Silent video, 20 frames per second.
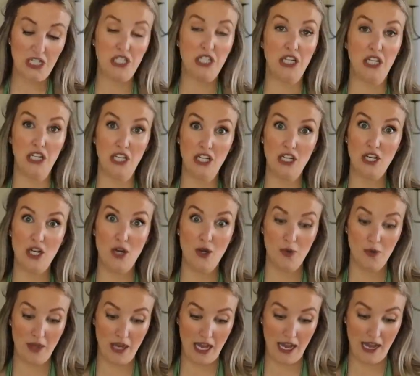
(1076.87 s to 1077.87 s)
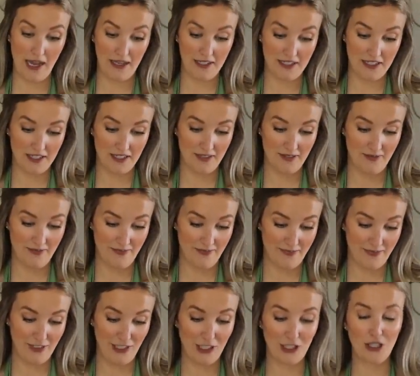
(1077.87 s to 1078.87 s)
Didn't know that.
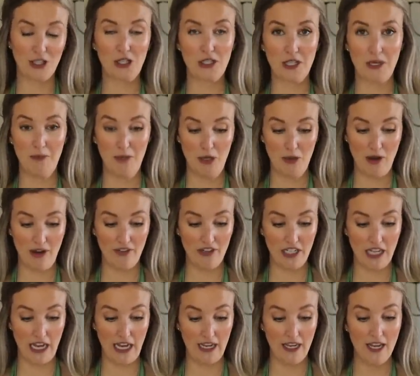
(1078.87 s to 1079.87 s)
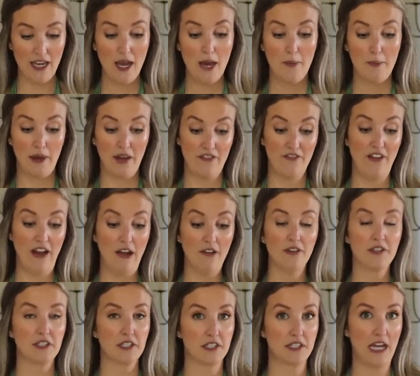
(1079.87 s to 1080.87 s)
You learn something new every day. But I
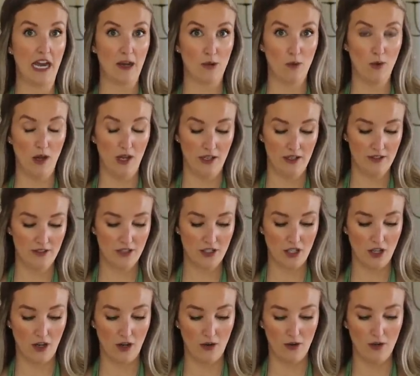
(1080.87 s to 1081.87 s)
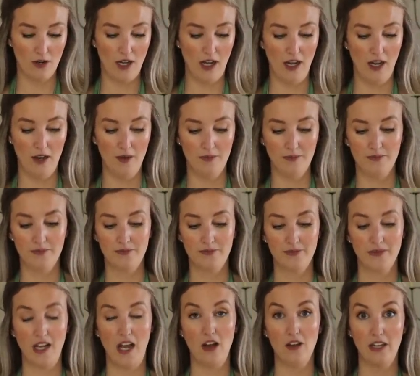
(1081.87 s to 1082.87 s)
found this exact one, so
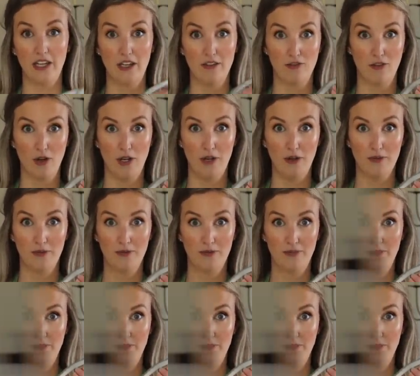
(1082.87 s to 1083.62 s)
I'll link it for you.